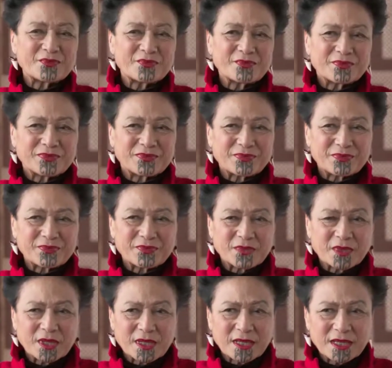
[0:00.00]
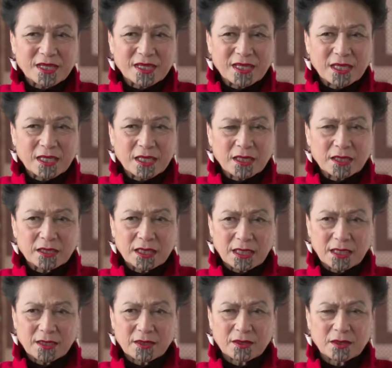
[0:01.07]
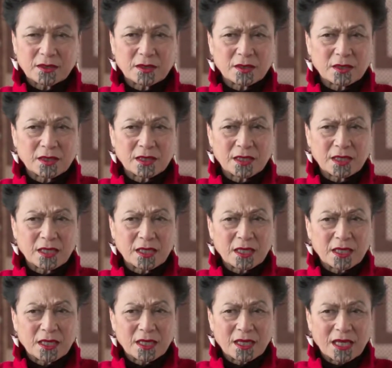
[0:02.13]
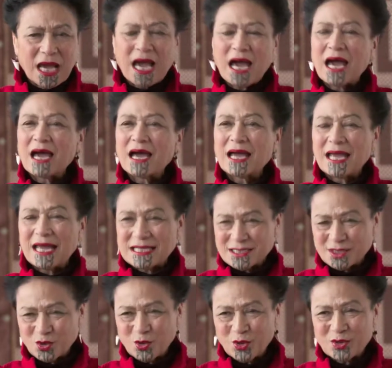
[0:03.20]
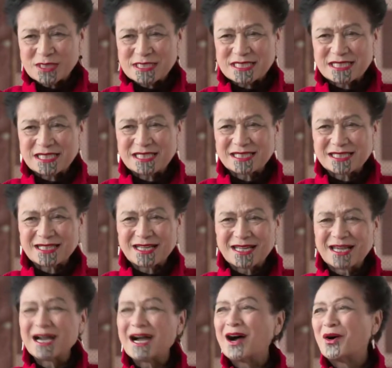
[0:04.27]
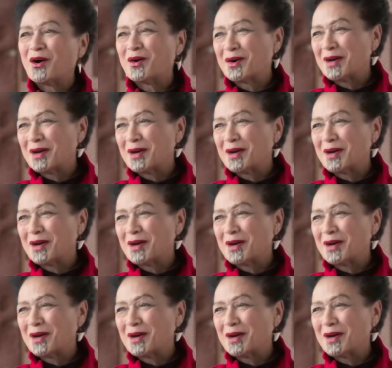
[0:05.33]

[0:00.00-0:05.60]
saw how badly he was treated, so then I enrolled to be a lawyer. Oh, as a lawyer instead. Yeah. Oh,